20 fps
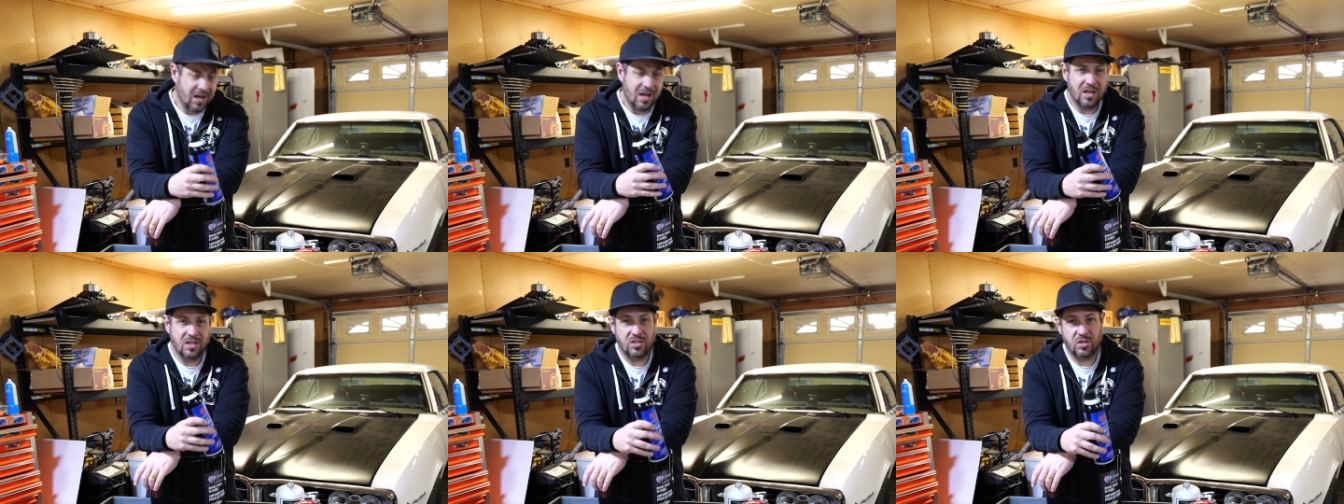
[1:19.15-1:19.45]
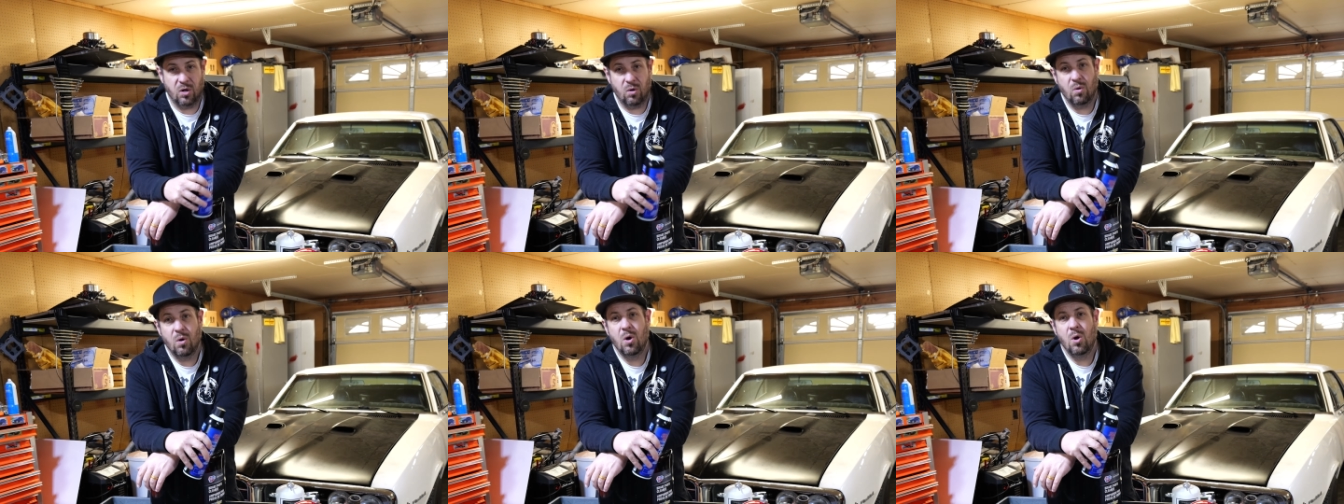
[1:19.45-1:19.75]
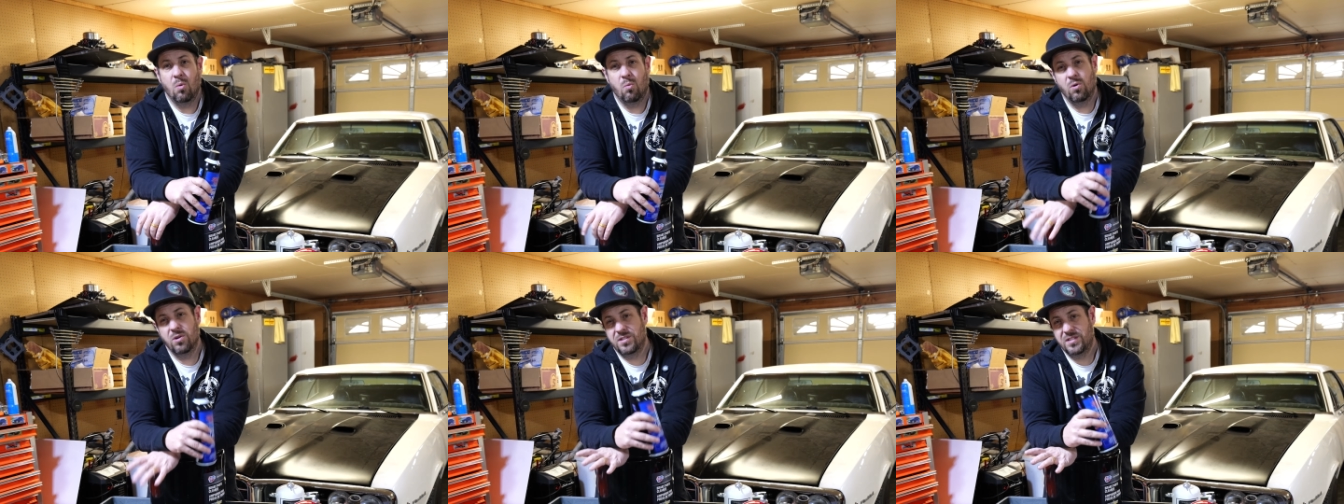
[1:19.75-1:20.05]
so
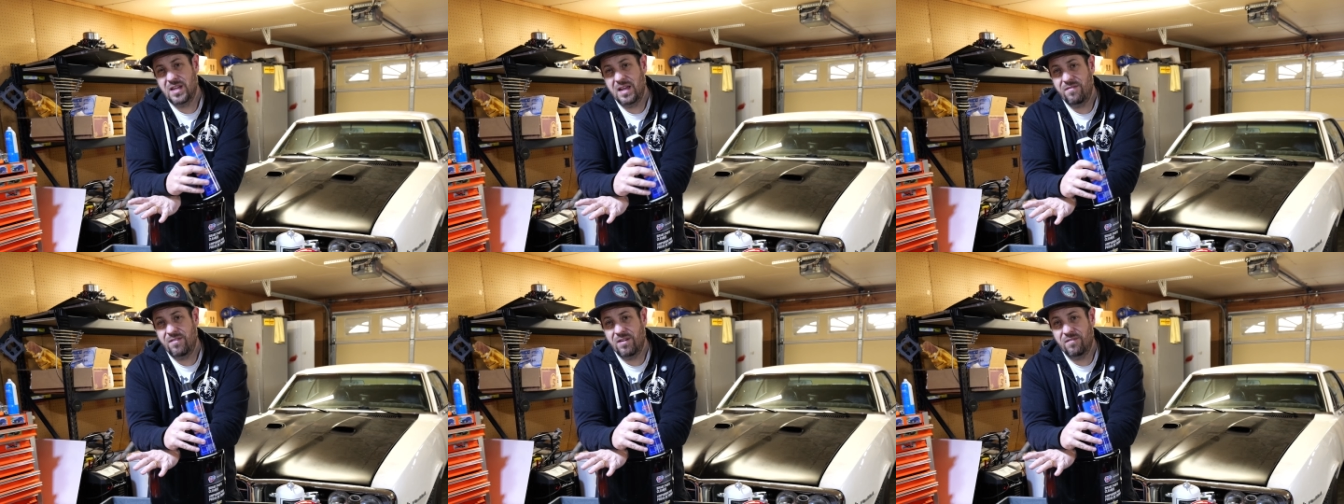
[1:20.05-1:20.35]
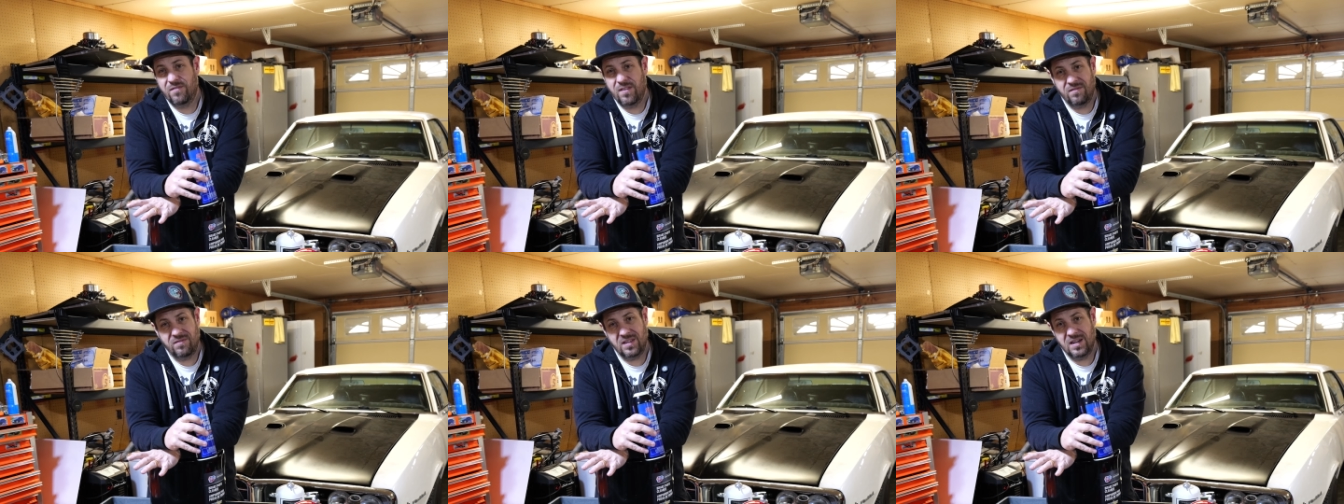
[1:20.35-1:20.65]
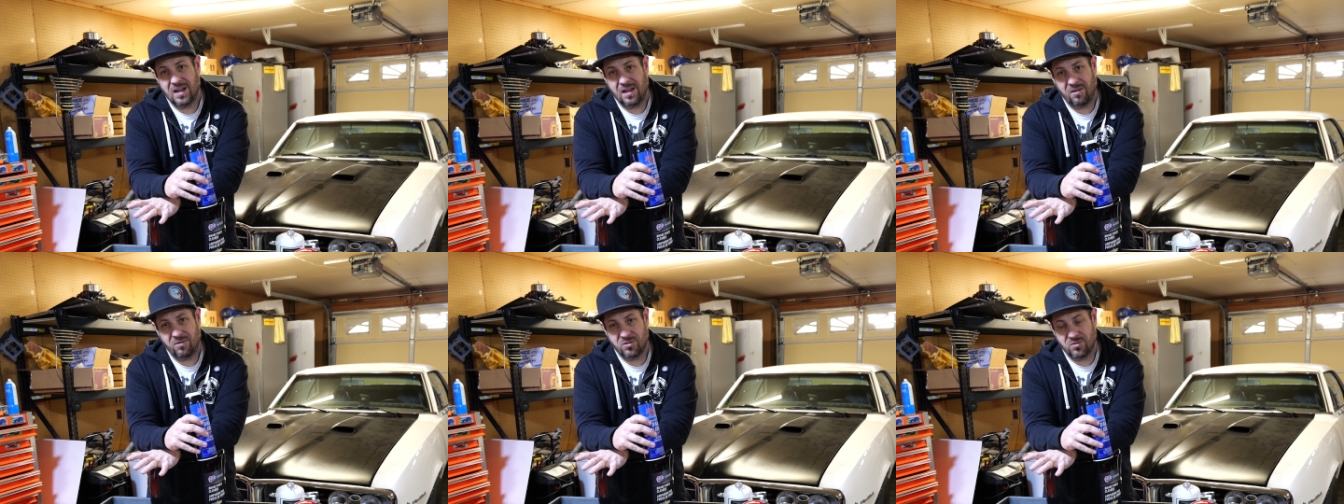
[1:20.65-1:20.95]
we're saving
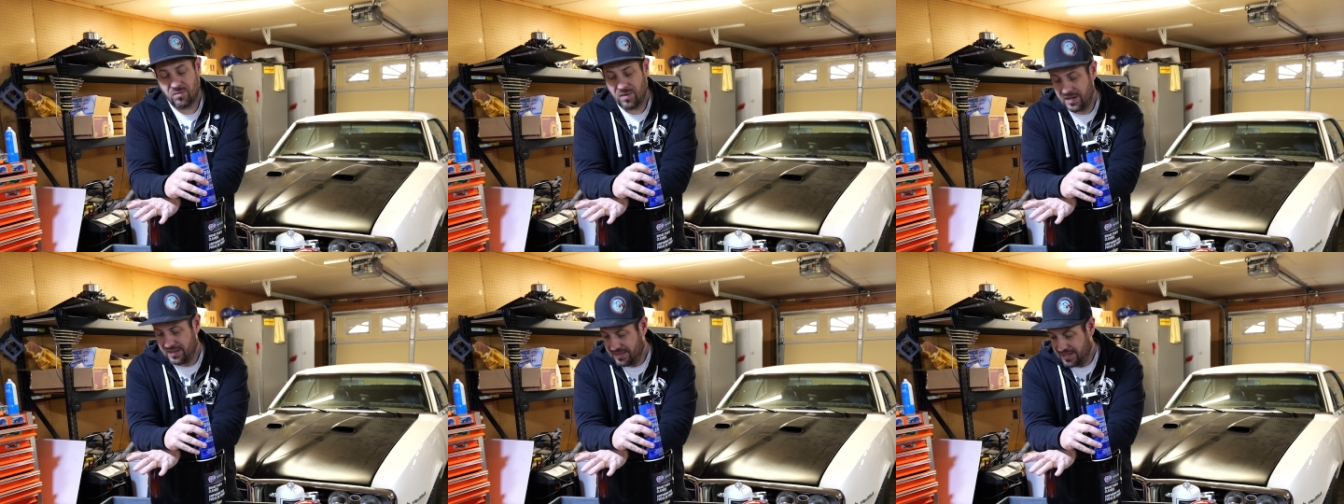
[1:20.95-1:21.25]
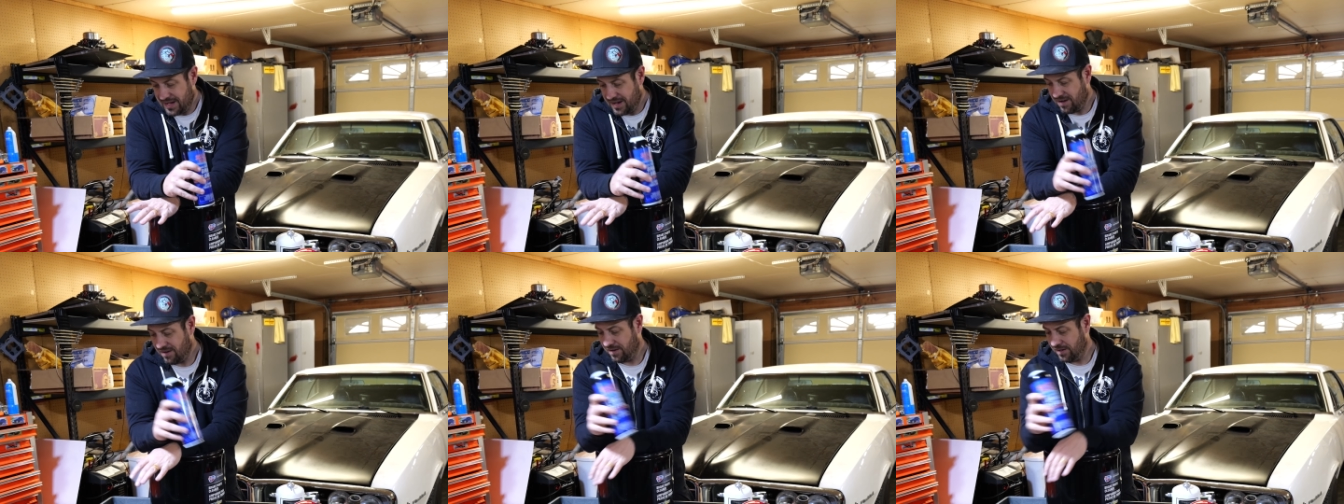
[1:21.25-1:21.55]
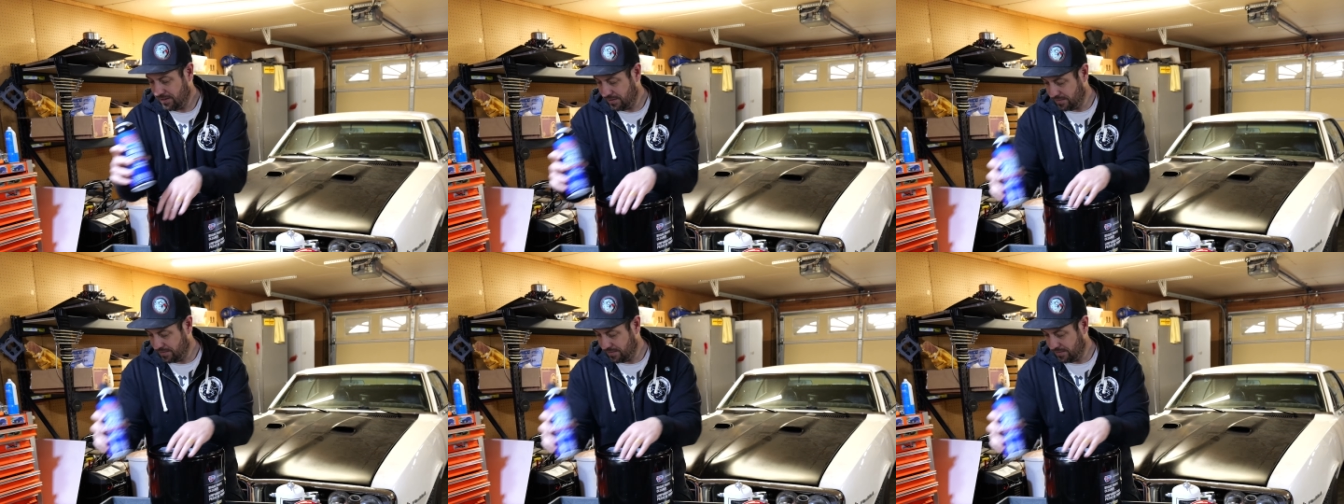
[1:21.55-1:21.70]
$50 right there,